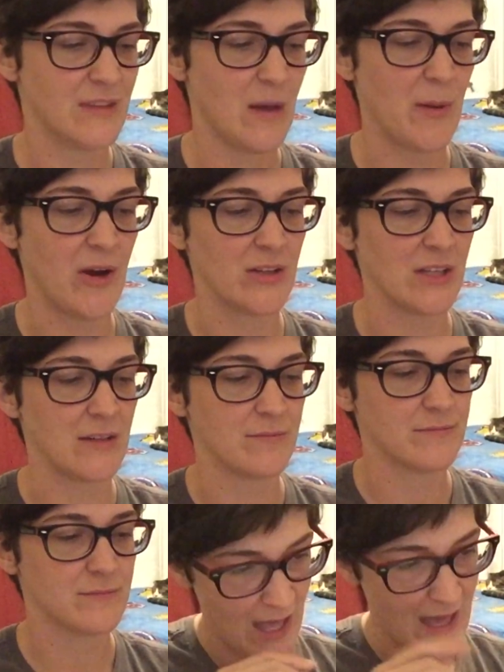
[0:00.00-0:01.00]
apparently.
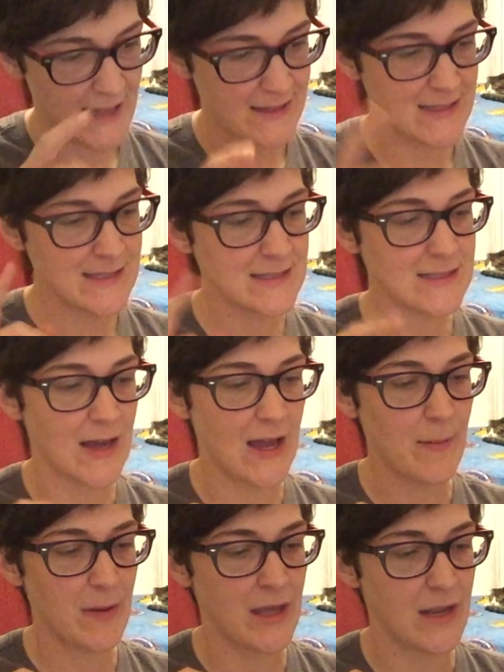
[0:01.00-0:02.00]
At this
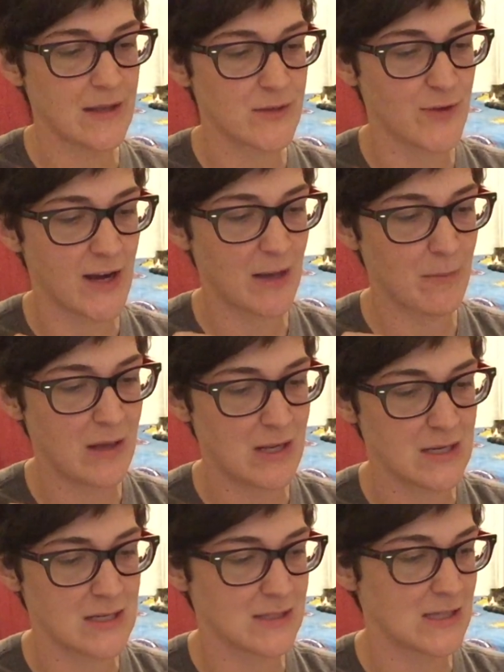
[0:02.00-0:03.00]
time, it is
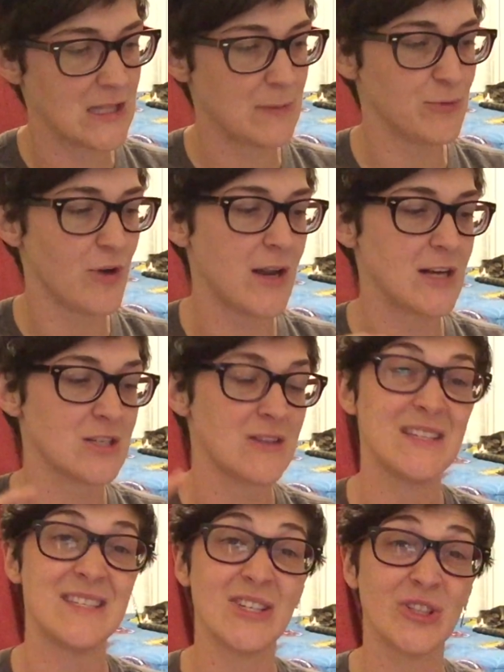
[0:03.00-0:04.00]
recommended to send the product to
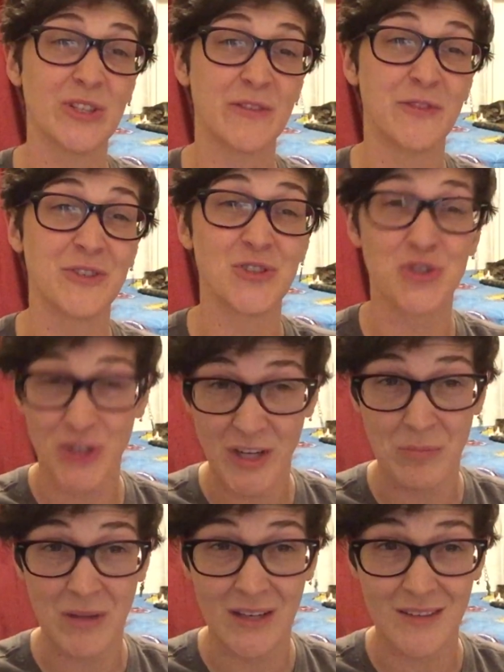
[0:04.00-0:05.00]
the dealer for
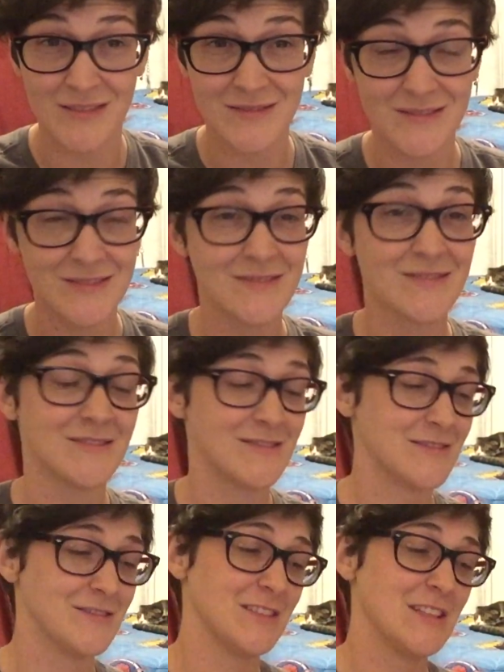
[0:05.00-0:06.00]
treatment.
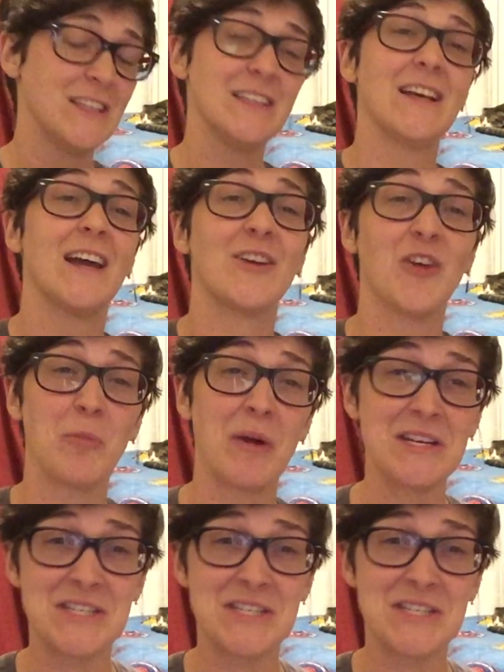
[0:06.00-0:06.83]
Gotta go to my